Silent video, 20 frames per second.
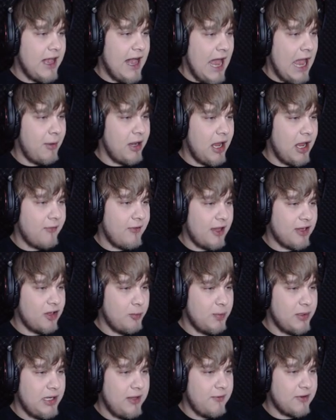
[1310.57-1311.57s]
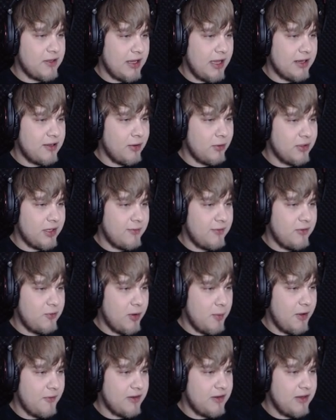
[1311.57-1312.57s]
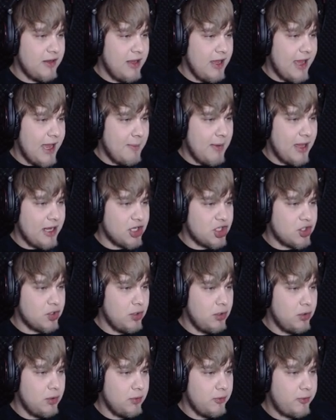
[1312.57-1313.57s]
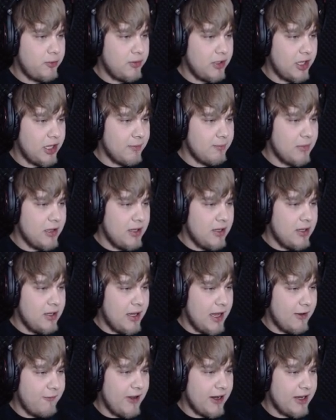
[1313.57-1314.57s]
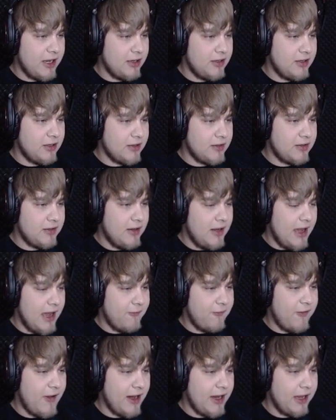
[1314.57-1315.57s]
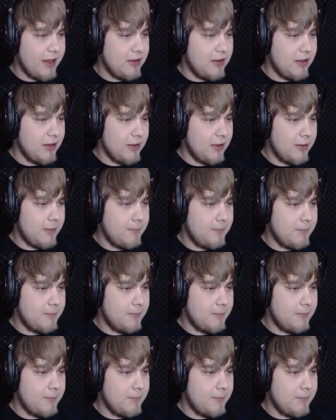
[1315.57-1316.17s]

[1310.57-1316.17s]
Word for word: I'm alive. I don't believe it. I don't even dream of it. I managed to lose him. I fucking did it. I fucking did.